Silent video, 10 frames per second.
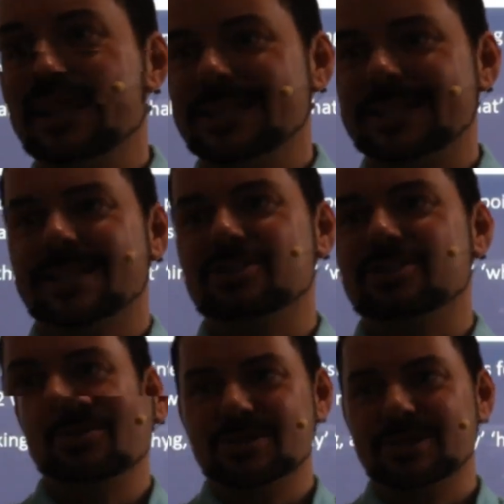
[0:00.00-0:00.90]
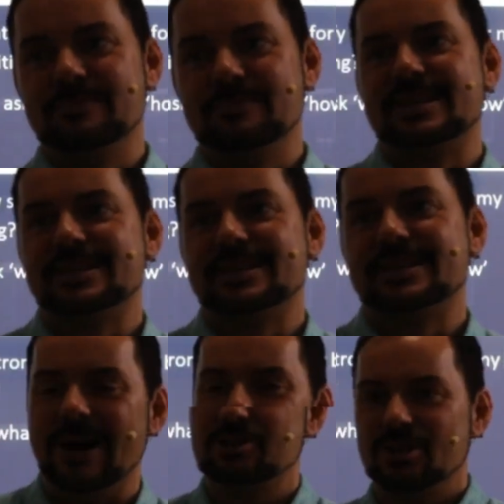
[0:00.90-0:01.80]
then choose the best
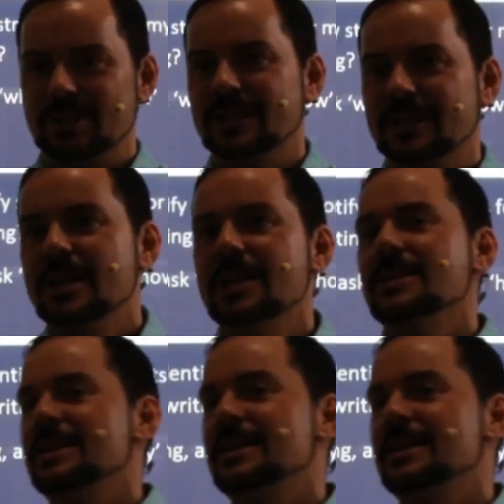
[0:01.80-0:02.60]
option. Yeah,